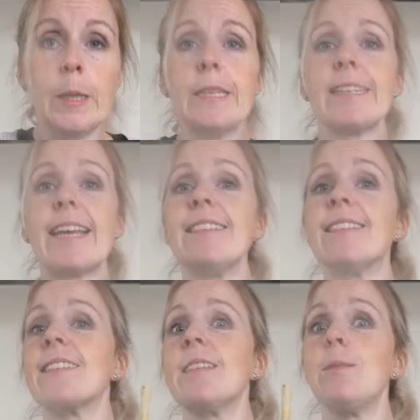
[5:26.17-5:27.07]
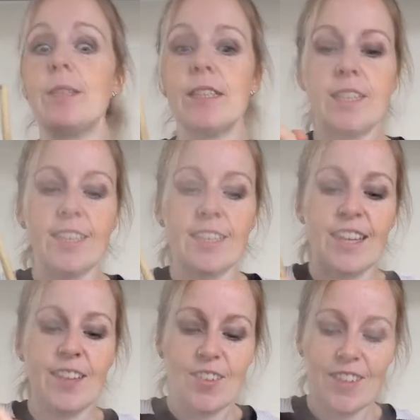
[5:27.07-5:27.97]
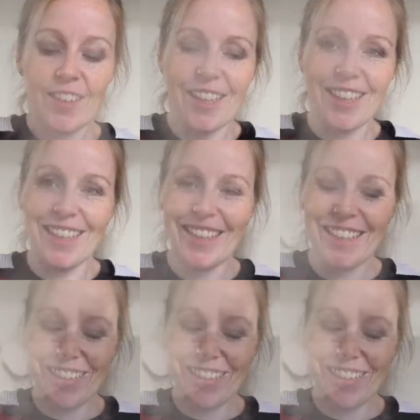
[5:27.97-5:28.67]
Getting steamy in here now. Don't know